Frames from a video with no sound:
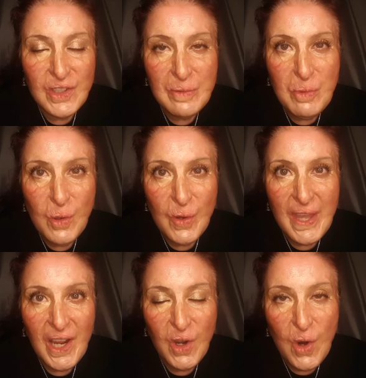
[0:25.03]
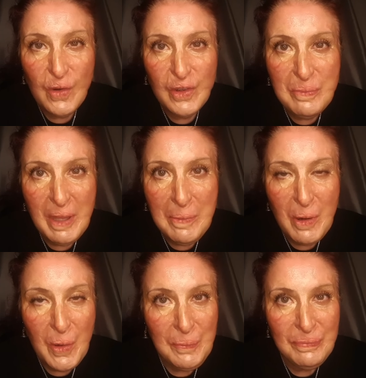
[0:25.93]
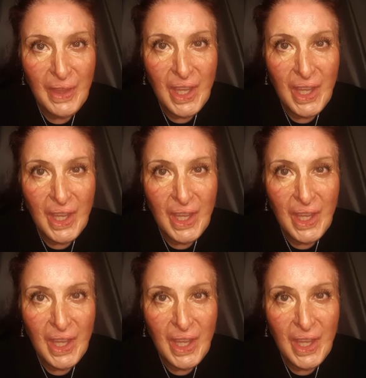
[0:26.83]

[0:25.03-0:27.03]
support that I got from people.